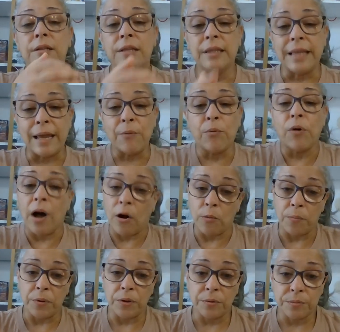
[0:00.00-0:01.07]
They will
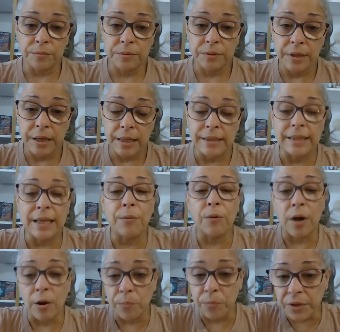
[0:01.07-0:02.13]
help you. They will
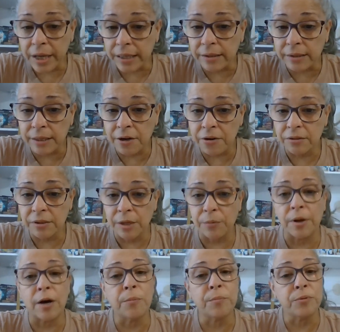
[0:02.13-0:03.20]
help you get there. They will
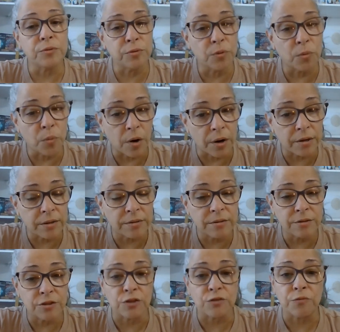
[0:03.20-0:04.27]
help you do the work.
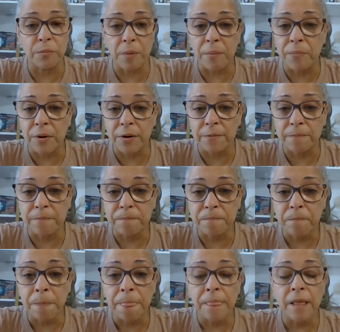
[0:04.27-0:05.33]
Just remember.
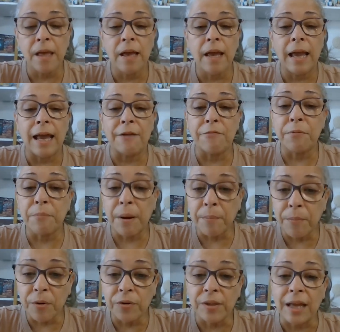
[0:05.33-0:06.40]
And
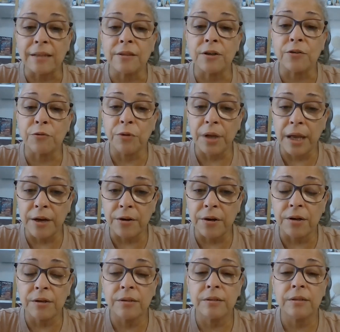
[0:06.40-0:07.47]
remember that the
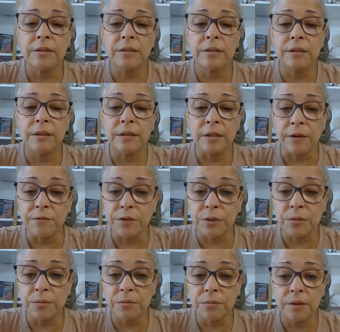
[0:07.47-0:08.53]
Creator loves
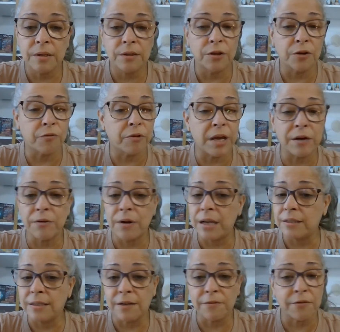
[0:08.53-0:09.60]
you. The Creator
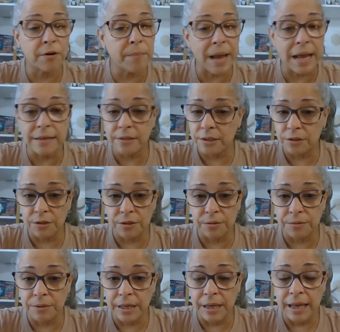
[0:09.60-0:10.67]
has never abandoned you.
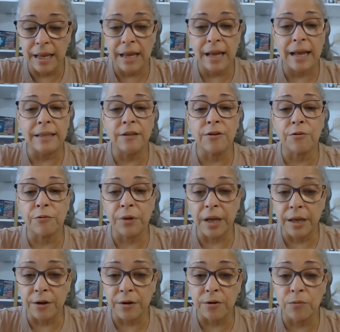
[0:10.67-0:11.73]
And the
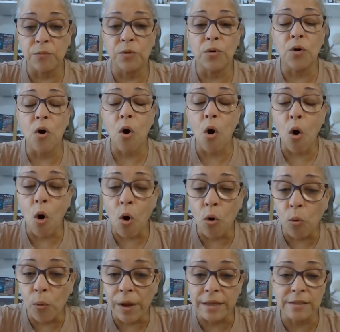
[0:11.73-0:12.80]
Creator will
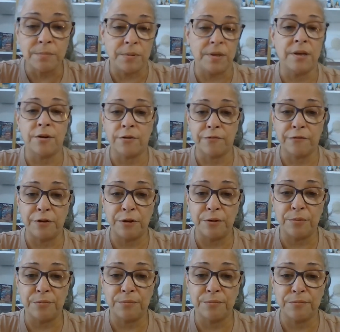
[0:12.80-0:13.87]
always be here for you.
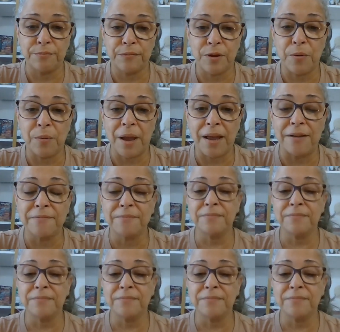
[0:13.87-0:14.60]
Okay?